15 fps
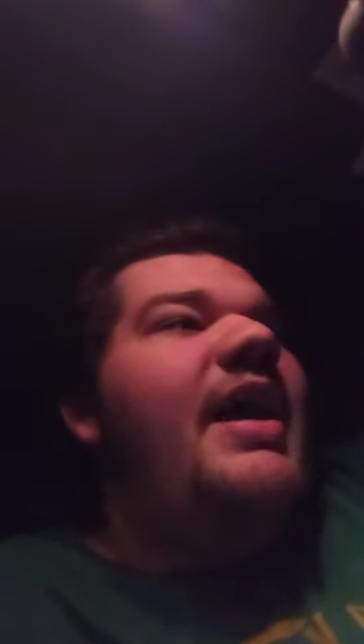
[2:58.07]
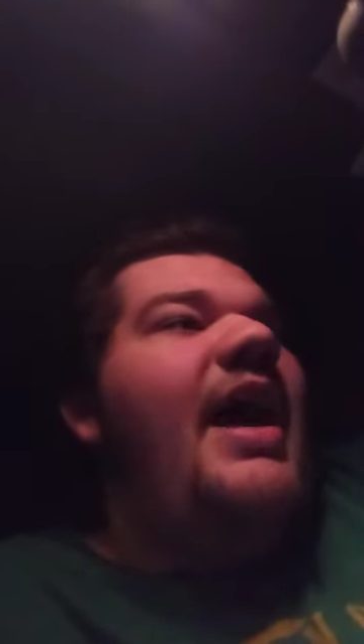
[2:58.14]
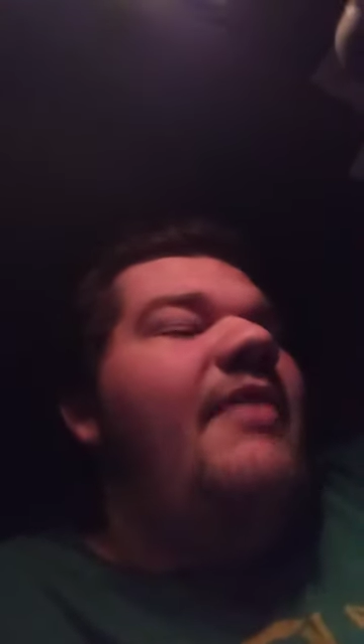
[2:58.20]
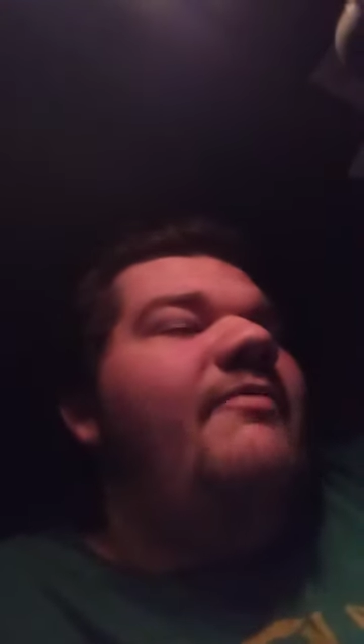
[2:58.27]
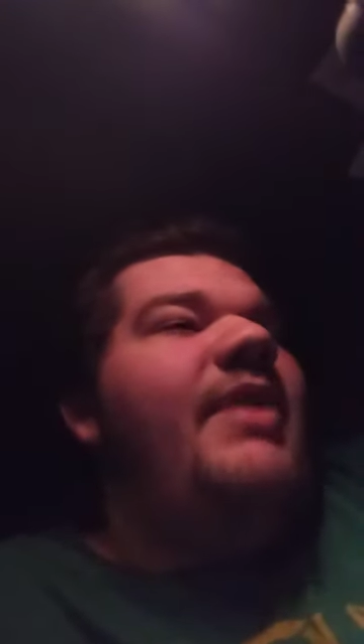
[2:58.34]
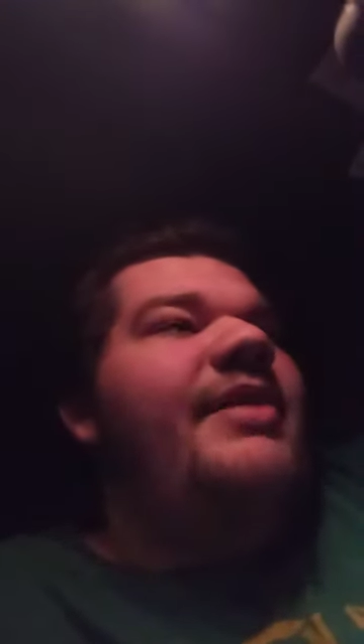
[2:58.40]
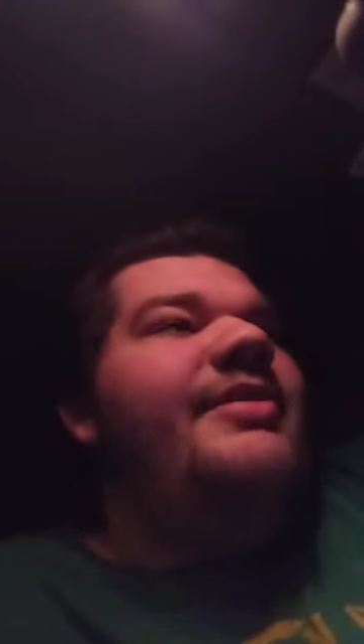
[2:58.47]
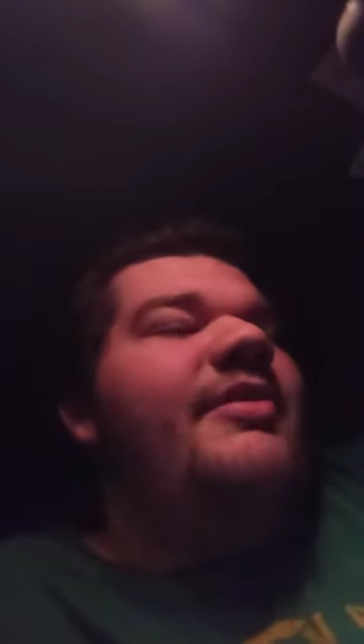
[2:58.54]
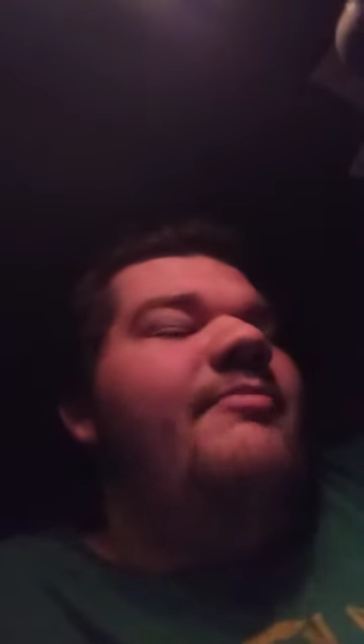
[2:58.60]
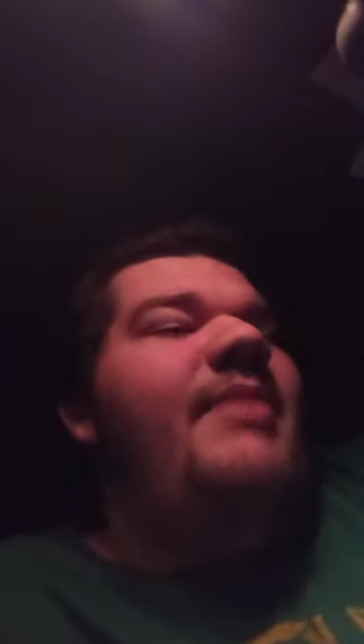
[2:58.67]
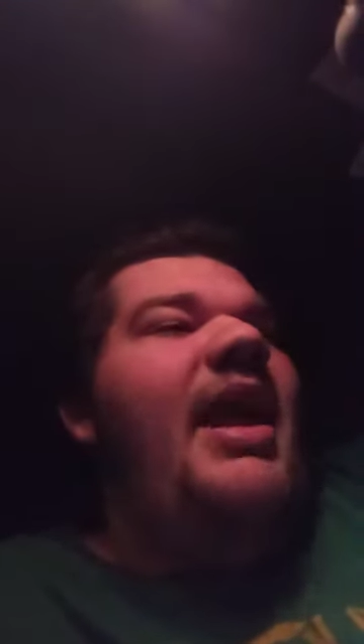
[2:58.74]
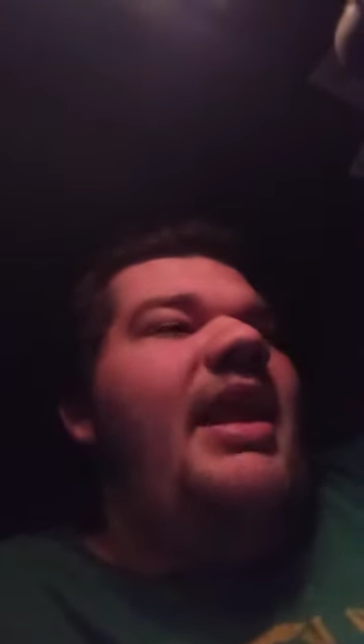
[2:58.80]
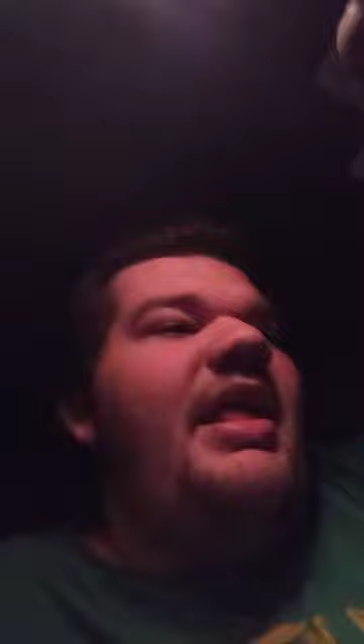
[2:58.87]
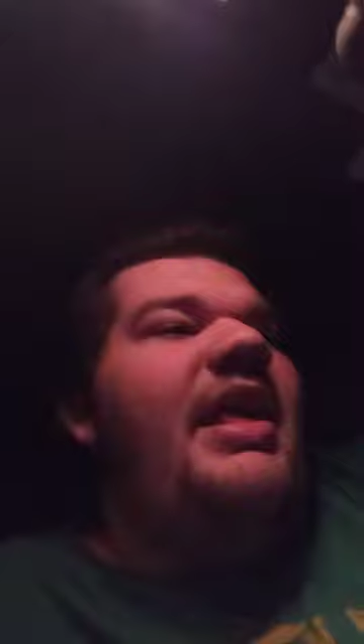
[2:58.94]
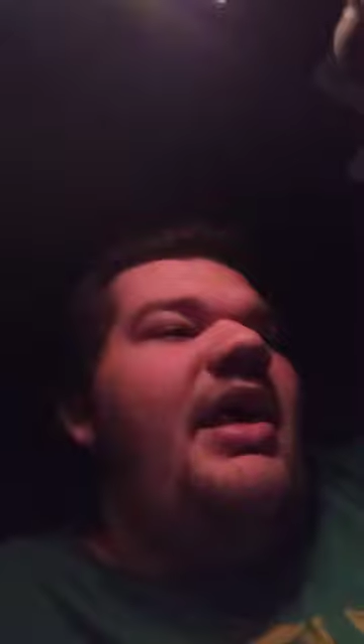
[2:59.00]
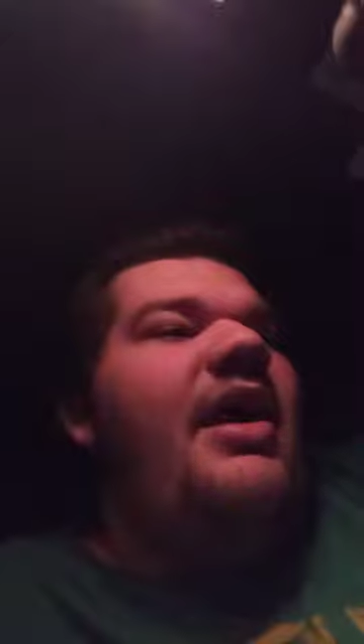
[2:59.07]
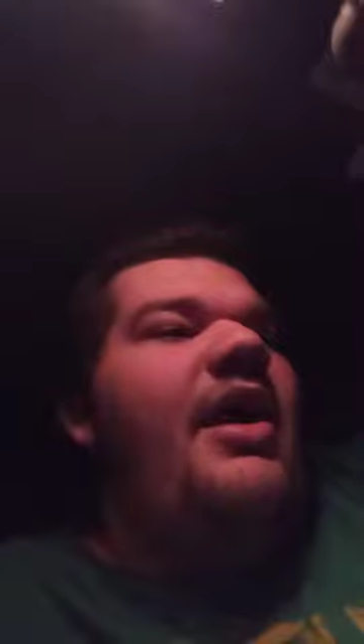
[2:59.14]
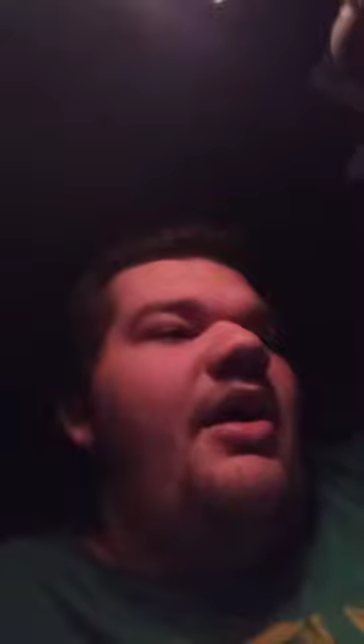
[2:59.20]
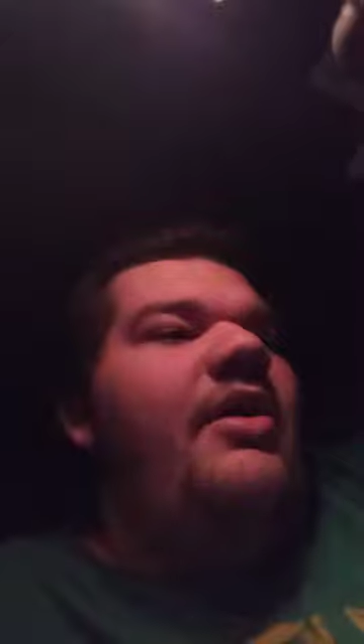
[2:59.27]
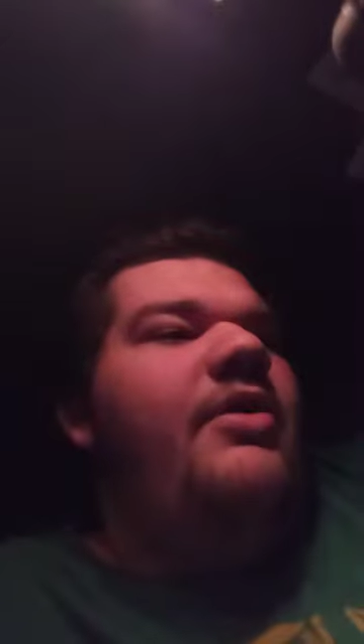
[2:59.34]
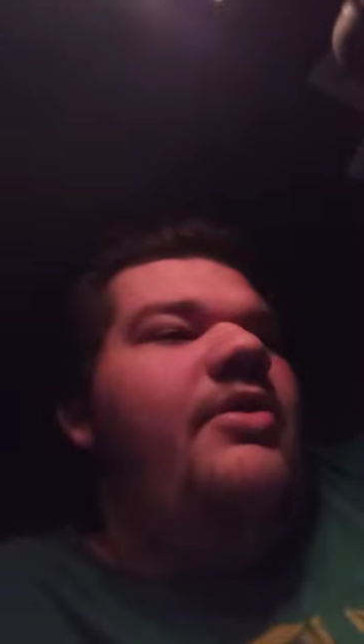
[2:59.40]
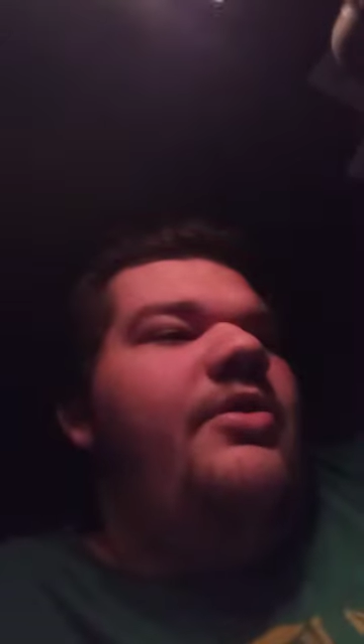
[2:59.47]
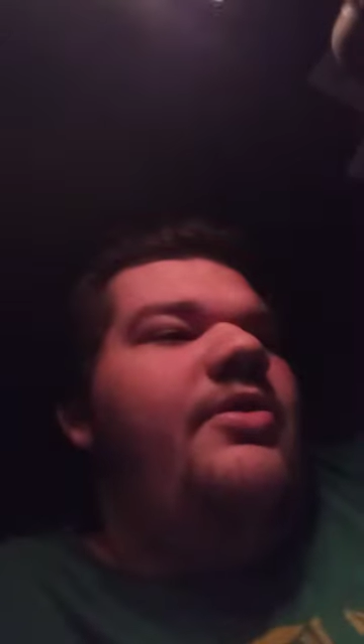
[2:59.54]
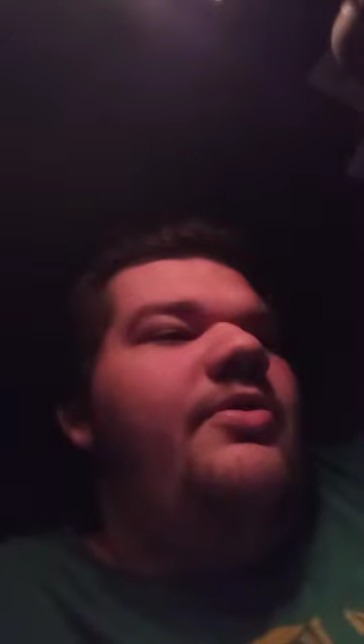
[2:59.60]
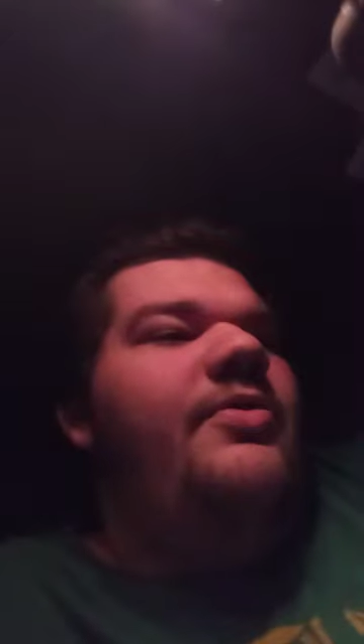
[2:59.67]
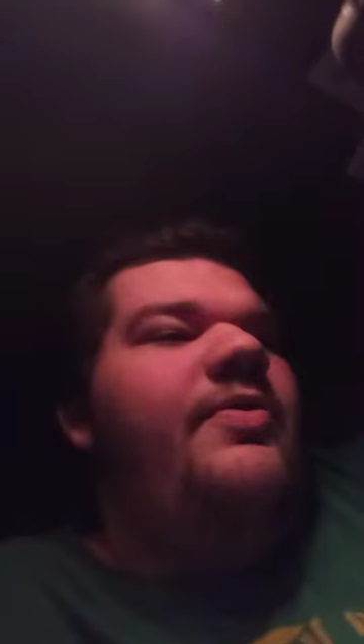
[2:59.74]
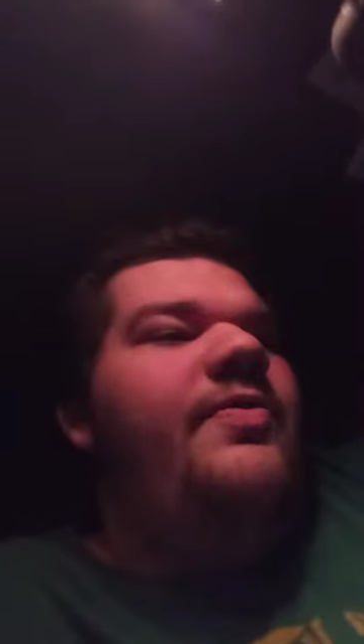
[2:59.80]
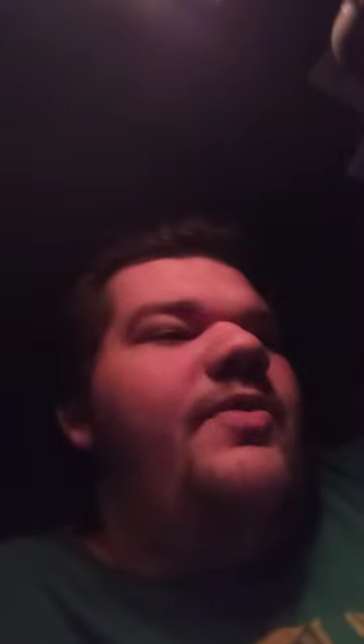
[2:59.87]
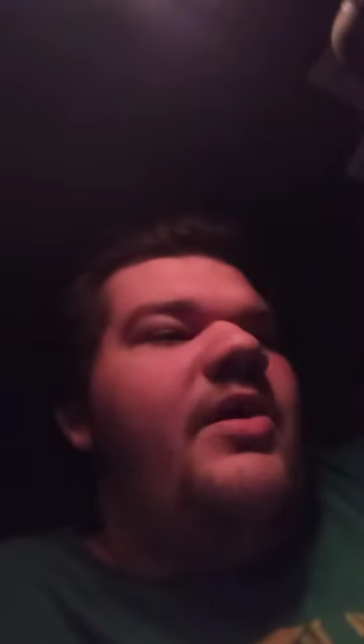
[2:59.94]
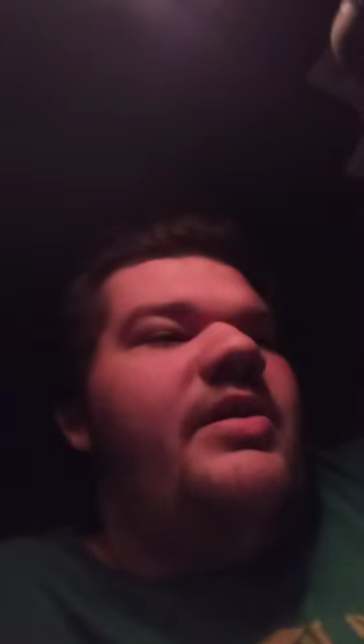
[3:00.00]
at WrestleMania
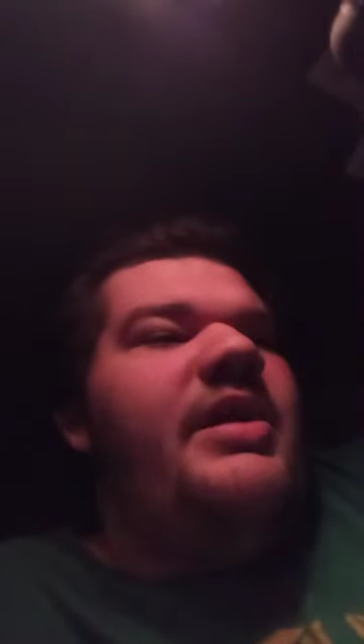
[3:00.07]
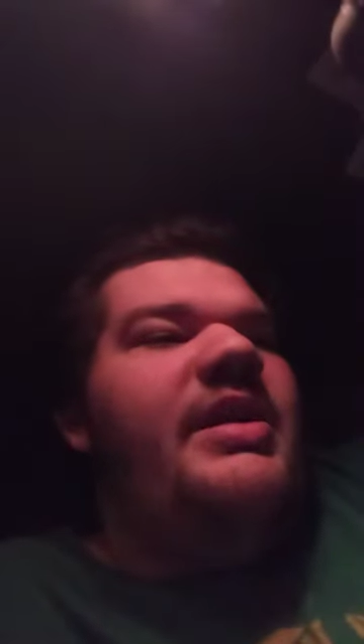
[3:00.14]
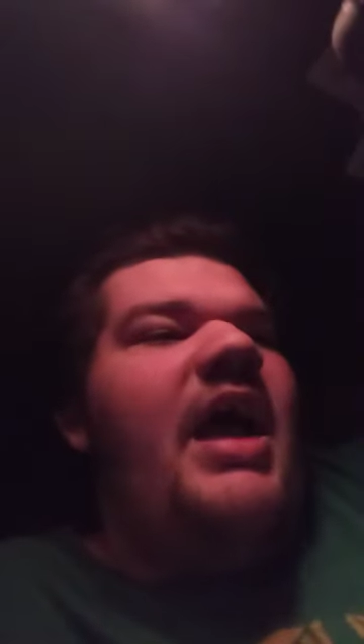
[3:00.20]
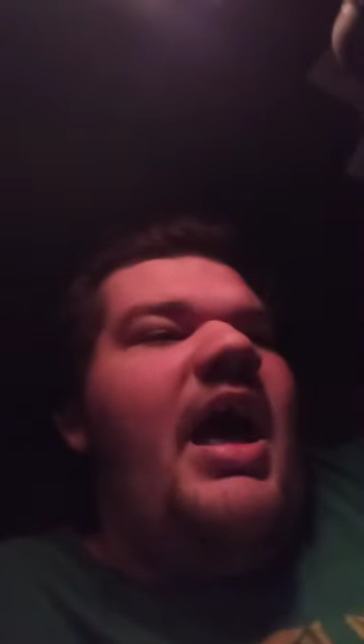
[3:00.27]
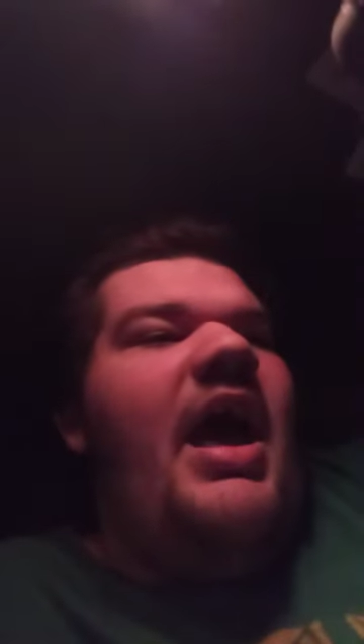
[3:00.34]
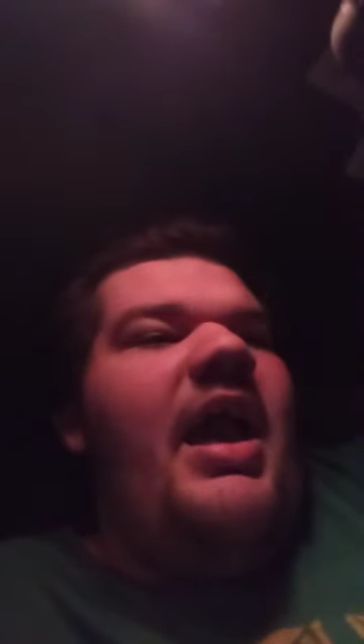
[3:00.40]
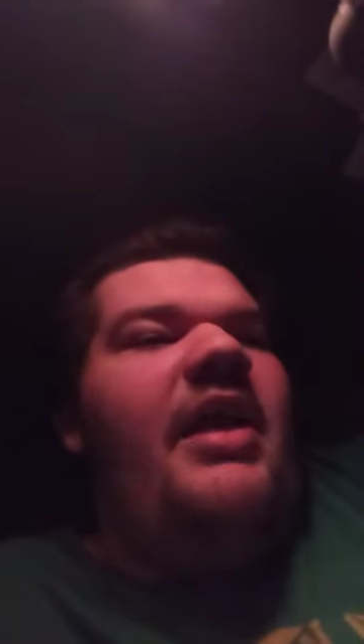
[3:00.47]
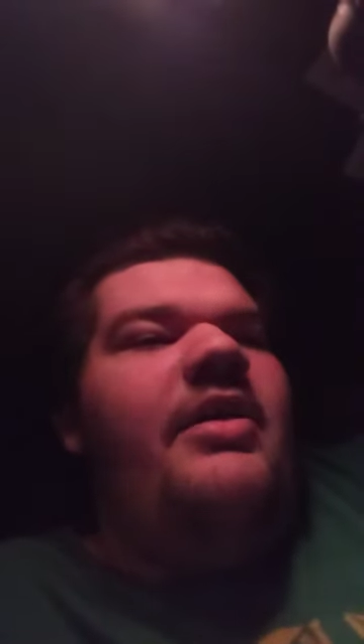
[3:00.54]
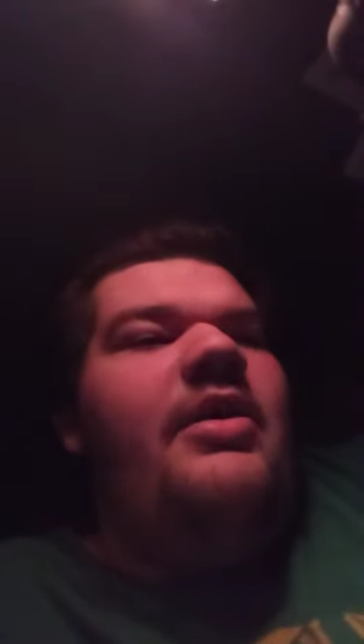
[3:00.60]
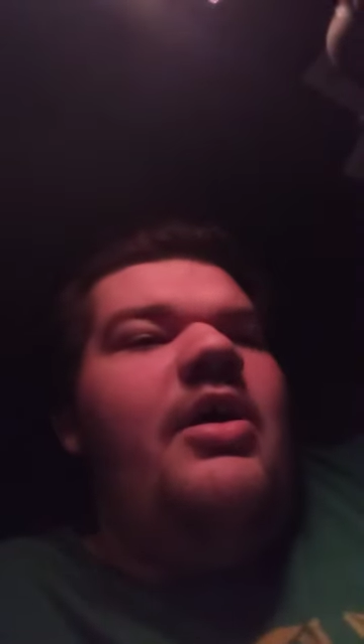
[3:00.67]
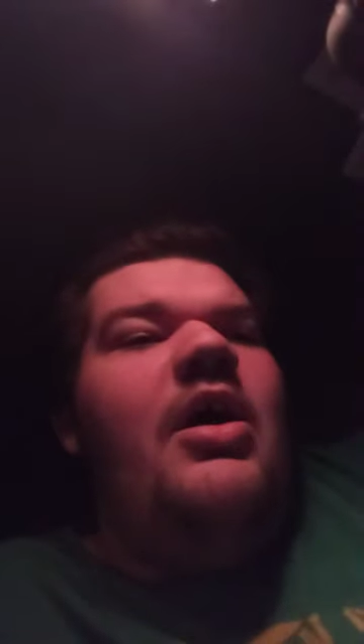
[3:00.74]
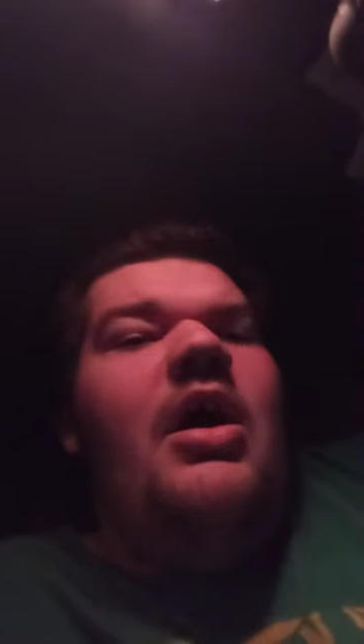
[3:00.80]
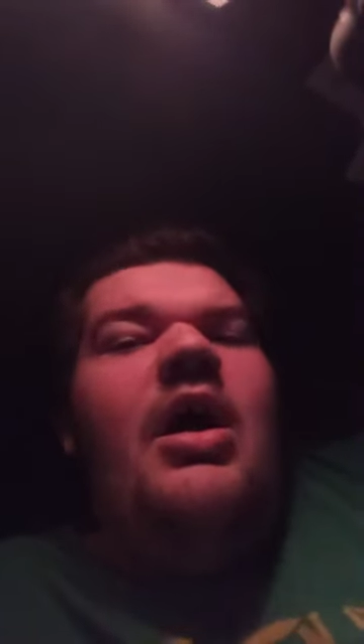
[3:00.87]
39.